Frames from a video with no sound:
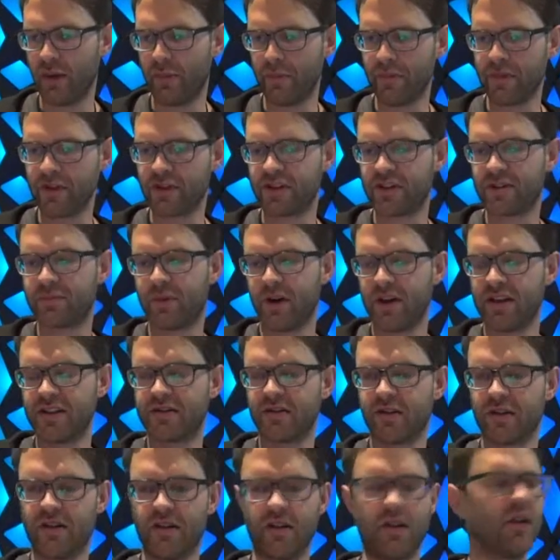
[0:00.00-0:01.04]
This is based
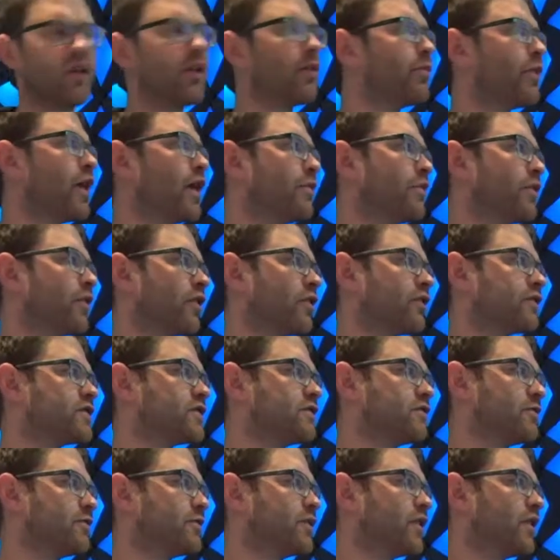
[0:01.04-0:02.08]
on a paper
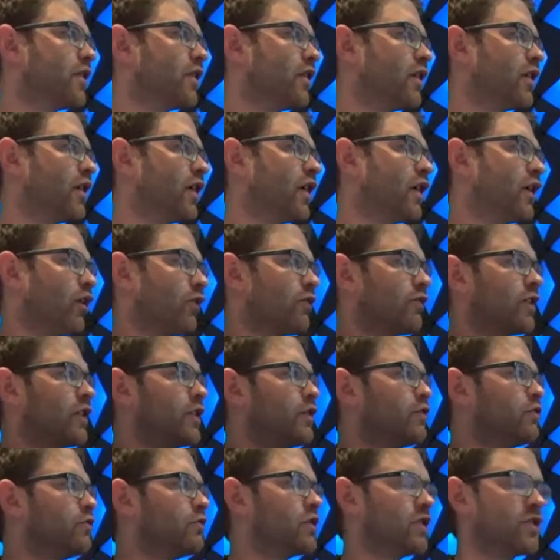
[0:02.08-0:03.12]
of
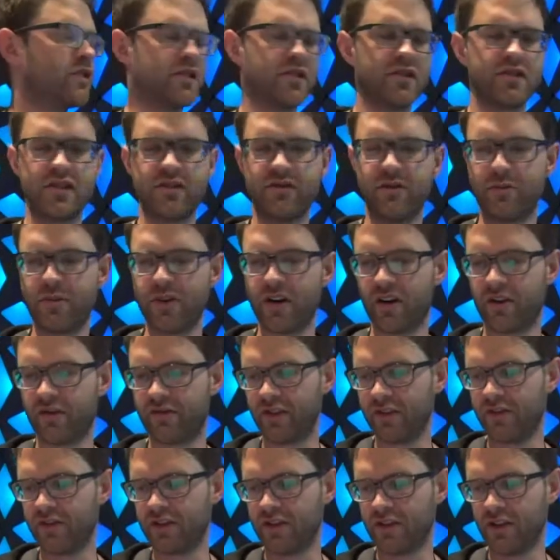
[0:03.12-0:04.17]
Liu in CVPR
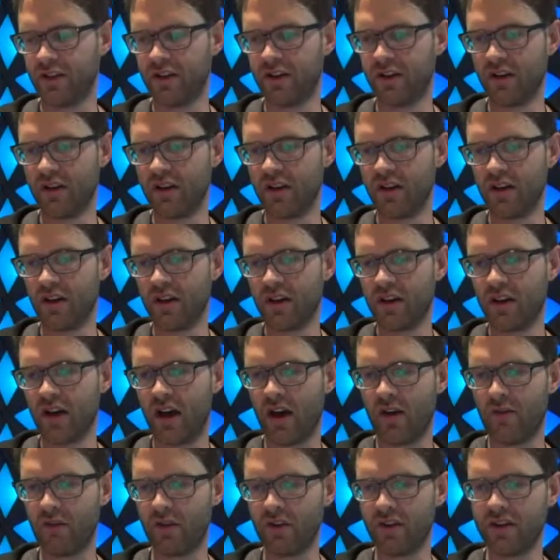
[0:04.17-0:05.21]
15.
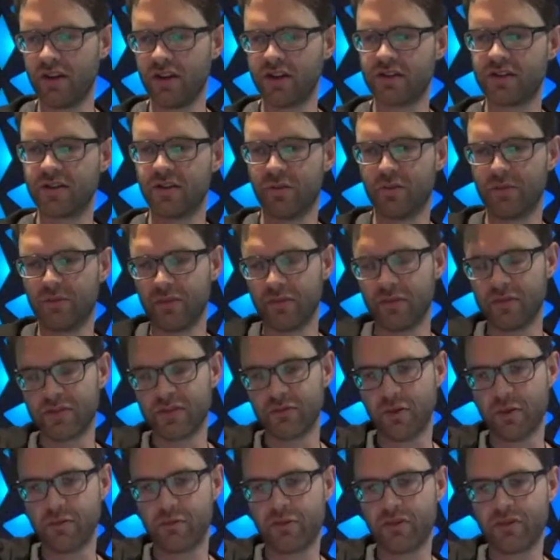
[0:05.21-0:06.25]
And we did some
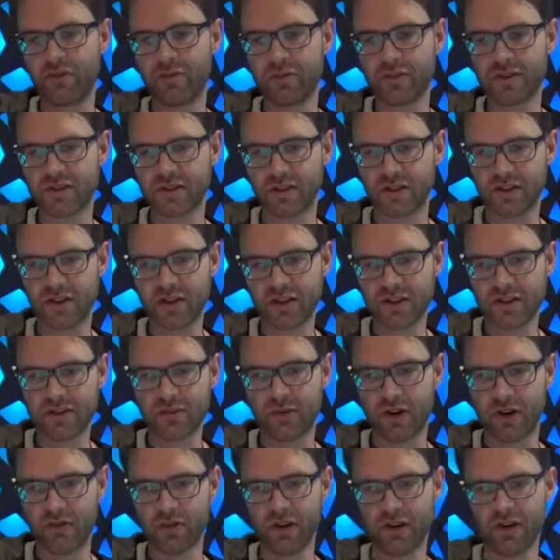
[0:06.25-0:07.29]
improvements on this,
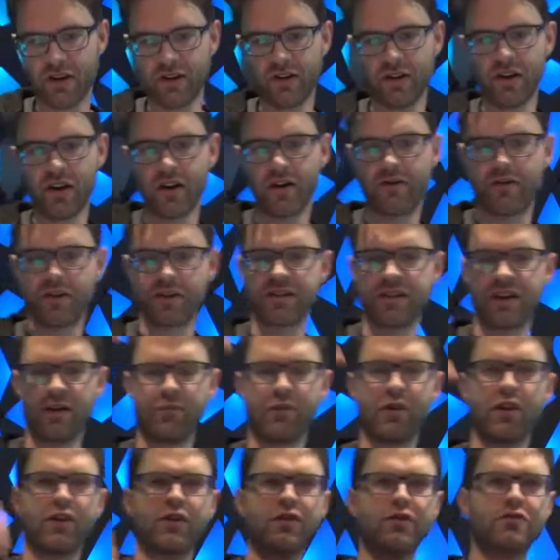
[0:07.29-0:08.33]
where we, for
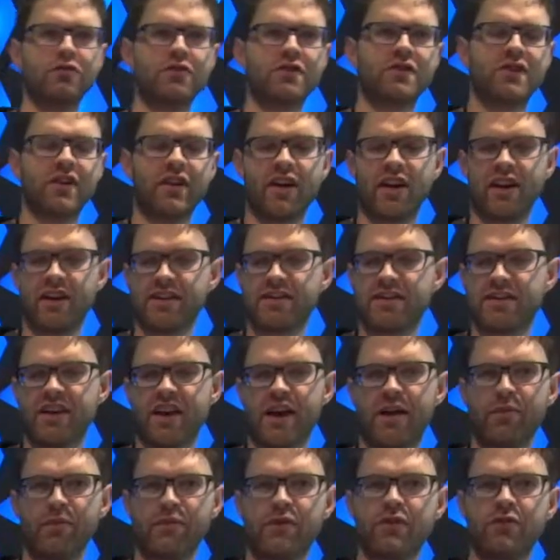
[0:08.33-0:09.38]
example, used an
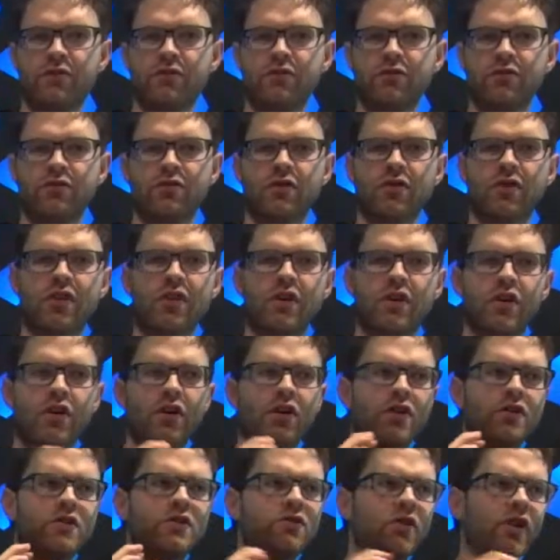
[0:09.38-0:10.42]
LSTM to
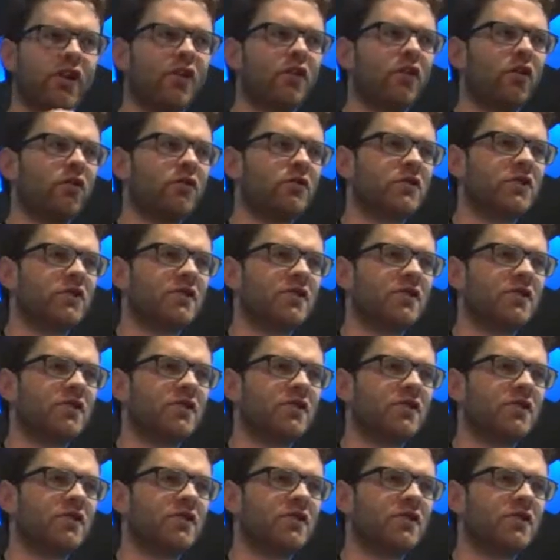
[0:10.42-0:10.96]
encode the